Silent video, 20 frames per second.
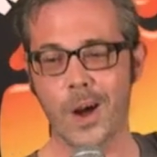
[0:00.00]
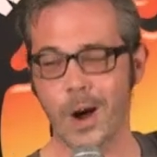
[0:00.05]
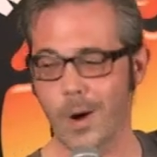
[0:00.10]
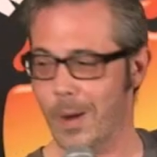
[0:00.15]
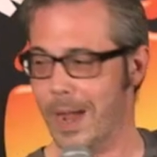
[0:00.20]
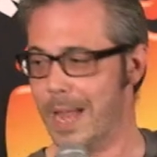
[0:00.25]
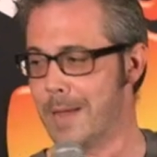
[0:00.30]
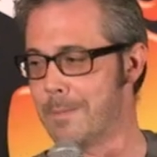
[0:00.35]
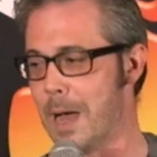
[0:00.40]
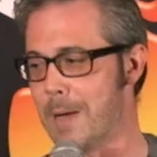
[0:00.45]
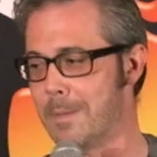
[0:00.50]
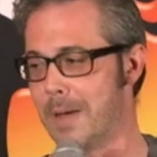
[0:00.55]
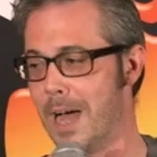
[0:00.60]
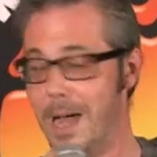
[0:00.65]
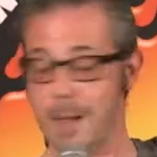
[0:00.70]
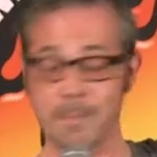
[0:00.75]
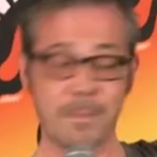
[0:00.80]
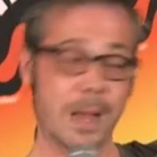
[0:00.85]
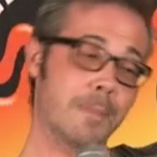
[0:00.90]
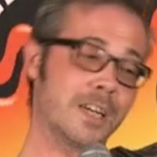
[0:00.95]
Ooh, hey,
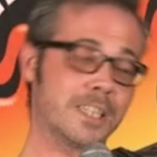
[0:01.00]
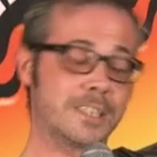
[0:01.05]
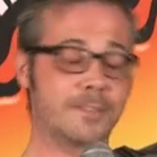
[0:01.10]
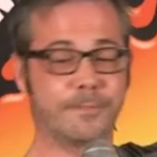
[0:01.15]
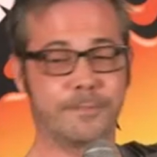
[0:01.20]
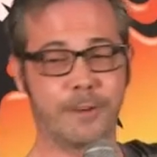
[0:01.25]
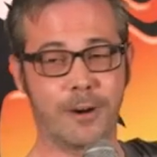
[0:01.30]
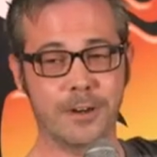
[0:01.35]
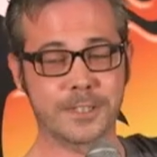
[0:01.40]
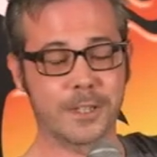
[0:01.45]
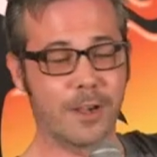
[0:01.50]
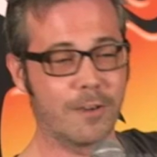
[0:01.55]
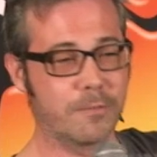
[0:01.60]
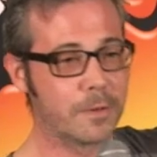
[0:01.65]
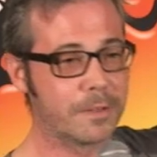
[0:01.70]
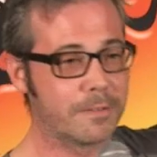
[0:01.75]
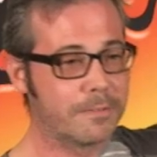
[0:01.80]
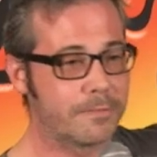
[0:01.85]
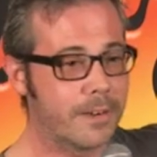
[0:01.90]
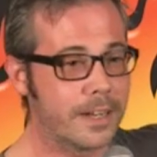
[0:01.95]
mama. Mama's fucked off
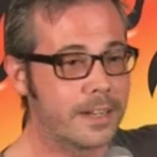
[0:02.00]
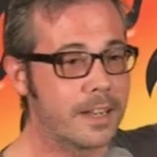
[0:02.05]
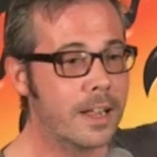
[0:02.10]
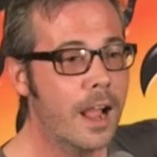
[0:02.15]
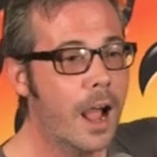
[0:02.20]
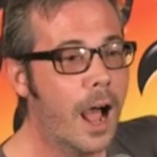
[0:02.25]
with Fred.